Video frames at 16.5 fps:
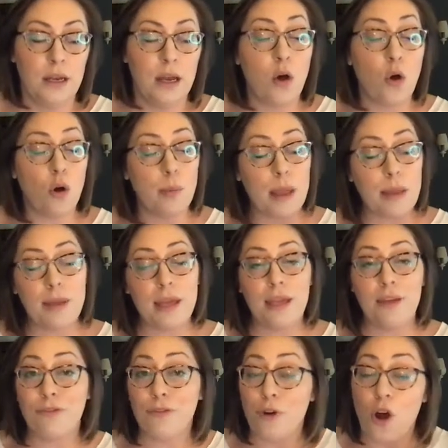Or
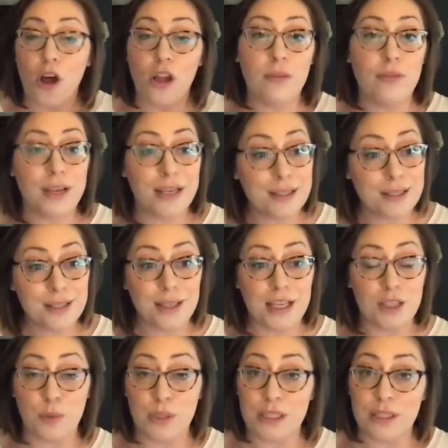maybe for all of us,
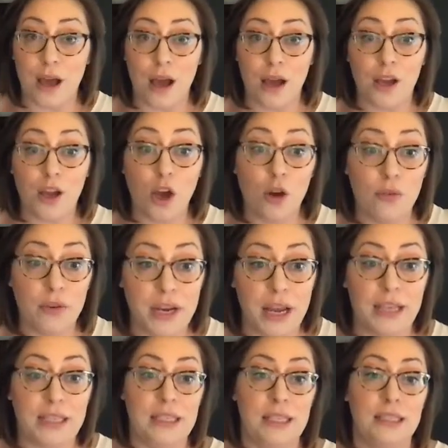as we saw,
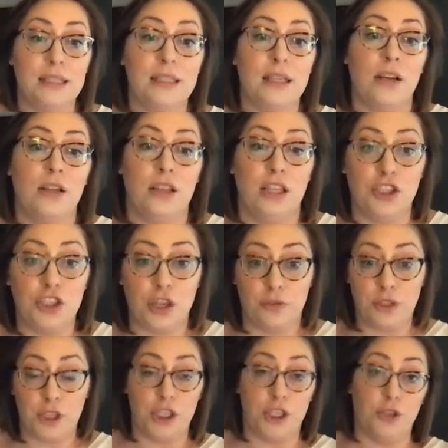COVID-19 suddenly
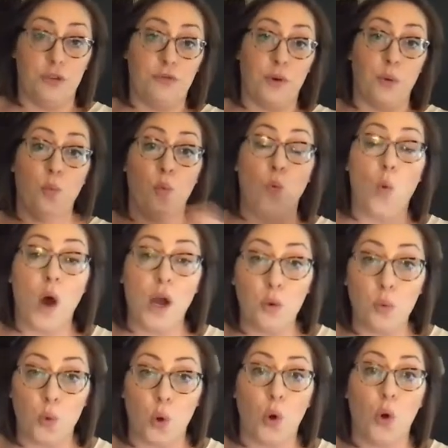shifted you from
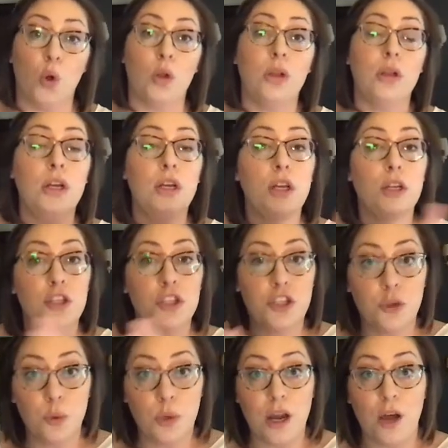one role
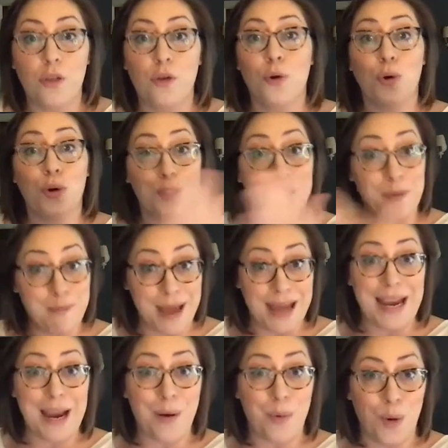to another or to
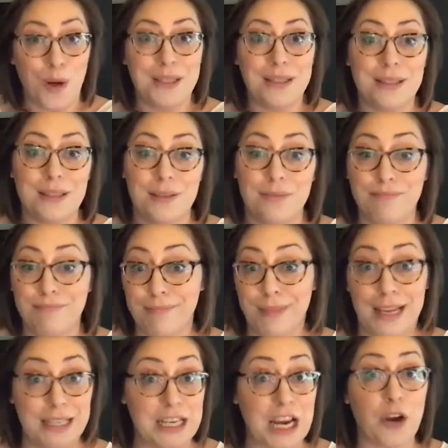many at once
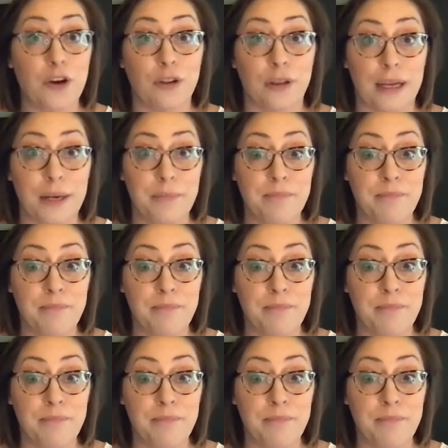entirely.